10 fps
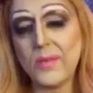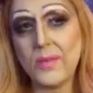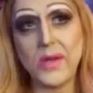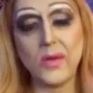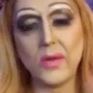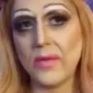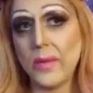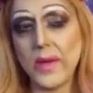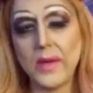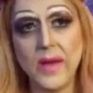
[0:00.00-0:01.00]

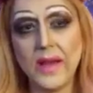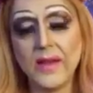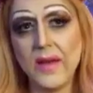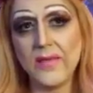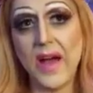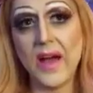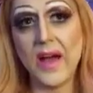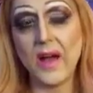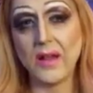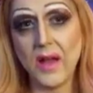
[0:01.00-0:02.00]
beautiful, baby. I love that
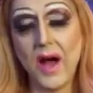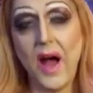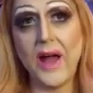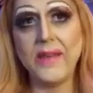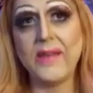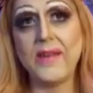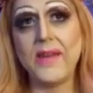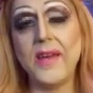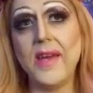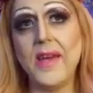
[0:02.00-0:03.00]
a lot.
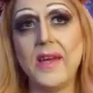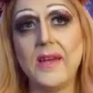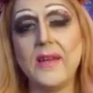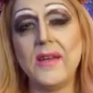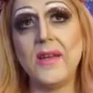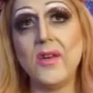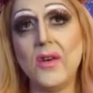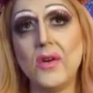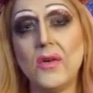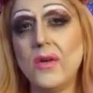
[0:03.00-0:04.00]
And
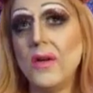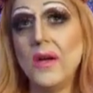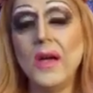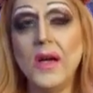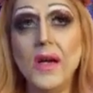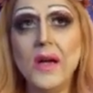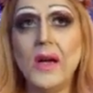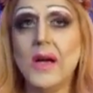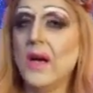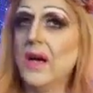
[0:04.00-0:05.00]

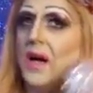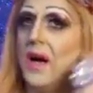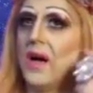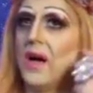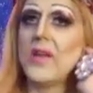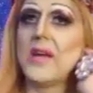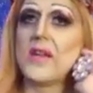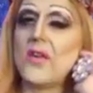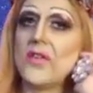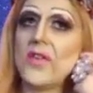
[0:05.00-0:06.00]
I feel
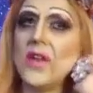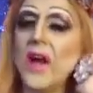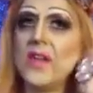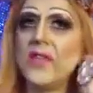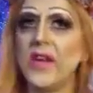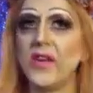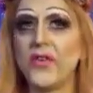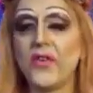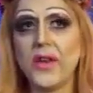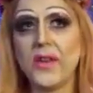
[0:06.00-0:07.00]
like there's a lot of
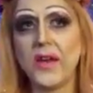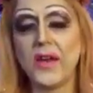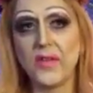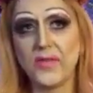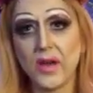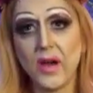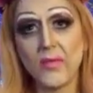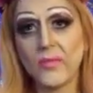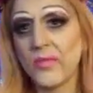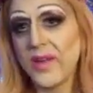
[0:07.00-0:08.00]
history that has
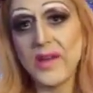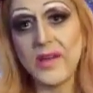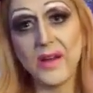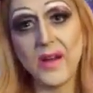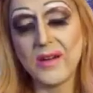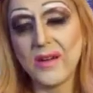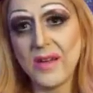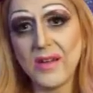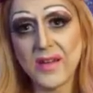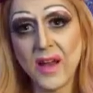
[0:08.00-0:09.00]
come that
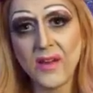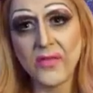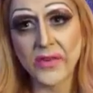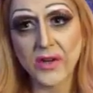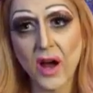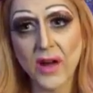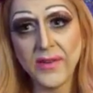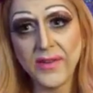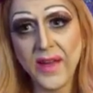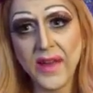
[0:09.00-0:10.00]
is kind of
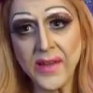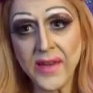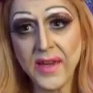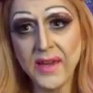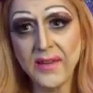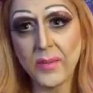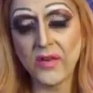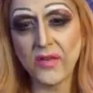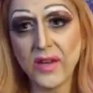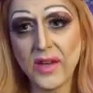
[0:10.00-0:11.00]
forgotten, sadly,
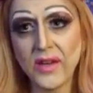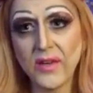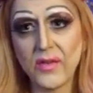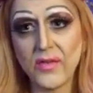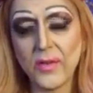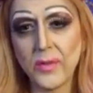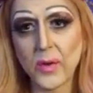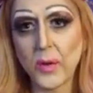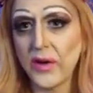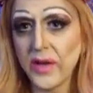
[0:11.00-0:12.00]
especially from the
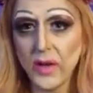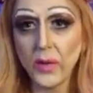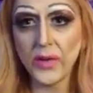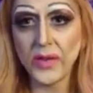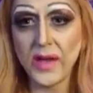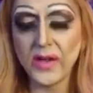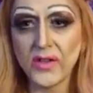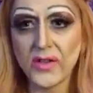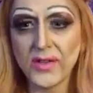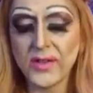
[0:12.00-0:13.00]
queer youth that just,